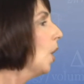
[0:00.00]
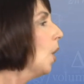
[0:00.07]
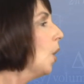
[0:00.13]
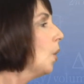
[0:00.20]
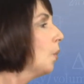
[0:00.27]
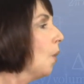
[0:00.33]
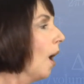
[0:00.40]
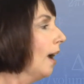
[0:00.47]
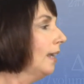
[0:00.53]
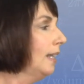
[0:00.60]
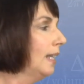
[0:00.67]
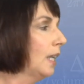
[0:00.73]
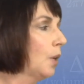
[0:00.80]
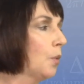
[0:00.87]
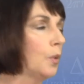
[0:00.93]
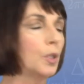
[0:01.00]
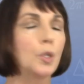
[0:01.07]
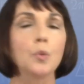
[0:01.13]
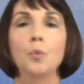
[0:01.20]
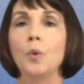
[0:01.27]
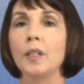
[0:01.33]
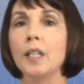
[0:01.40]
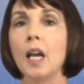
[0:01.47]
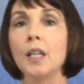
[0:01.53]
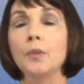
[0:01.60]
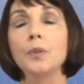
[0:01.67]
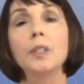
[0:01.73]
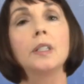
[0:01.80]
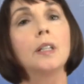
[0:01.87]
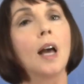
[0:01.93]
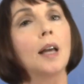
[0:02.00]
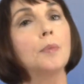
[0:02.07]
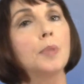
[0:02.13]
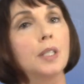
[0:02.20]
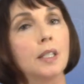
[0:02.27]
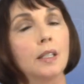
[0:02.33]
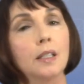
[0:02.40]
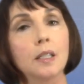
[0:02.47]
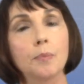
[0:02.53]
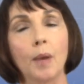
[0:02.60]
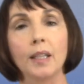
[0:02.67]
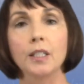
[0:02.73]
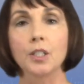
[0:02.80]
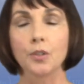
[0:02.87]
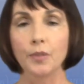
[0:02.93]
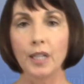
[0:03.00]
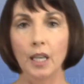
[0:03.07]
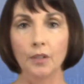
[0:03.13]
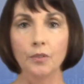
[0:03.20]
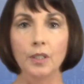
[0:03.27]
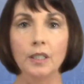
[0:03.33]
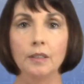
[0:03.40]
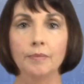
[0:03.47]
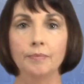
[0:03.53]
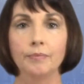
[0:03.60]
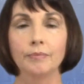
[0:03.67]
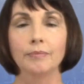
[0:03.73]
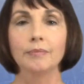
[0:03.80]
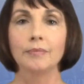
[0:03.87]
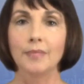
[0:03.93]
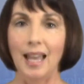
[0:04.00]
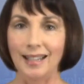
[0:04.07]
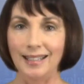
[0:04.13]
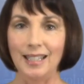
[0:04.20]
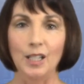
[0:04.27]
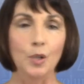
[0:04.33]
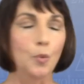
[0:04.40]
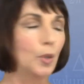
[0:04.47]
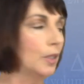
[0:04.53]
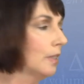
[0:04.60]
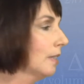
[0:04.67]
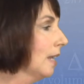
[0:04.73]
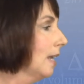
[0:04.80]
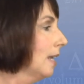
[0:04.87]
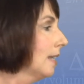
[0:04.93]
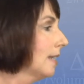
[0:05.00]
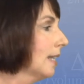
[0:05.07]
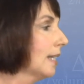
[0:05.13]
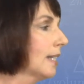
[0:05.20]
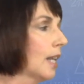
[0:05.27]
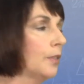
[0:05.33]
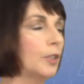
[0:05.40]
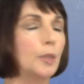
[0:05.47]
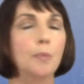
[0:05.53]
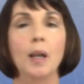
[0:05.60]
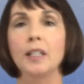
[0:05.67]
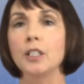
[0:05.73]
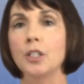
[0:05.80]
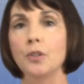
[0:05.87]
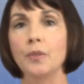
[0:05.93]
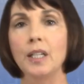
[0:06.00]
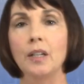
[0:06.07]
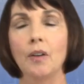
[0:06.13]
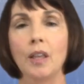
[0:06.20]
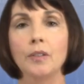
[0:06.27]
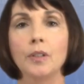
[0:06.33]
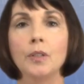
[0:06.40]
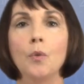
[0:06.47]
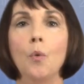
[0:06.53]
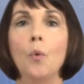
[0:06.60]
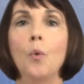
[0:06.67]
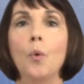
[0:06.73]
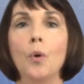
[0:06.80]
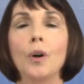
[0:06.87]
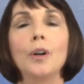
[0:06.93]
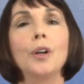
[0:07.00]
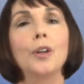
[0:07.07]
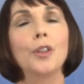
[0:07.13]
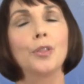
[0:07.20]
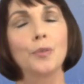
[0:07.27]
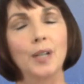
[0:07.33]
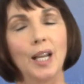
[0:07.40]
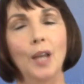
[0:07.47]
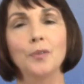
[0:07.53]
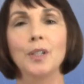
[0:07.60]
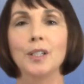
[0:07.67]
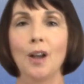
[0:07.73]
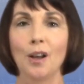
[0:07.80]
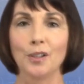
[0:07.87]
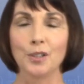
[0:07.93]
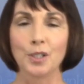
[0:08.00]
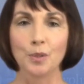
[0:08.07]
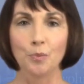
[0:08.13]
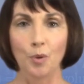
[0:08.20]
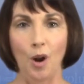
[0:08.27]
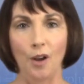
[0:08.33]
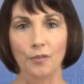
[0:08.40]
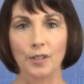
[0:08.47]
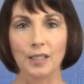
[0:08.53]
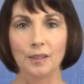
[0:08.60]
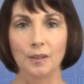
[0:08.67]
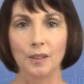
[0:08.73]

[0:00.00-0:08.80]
y equals 100 times 6 minus 300. That equals 600 minus 300, or $300 in profit.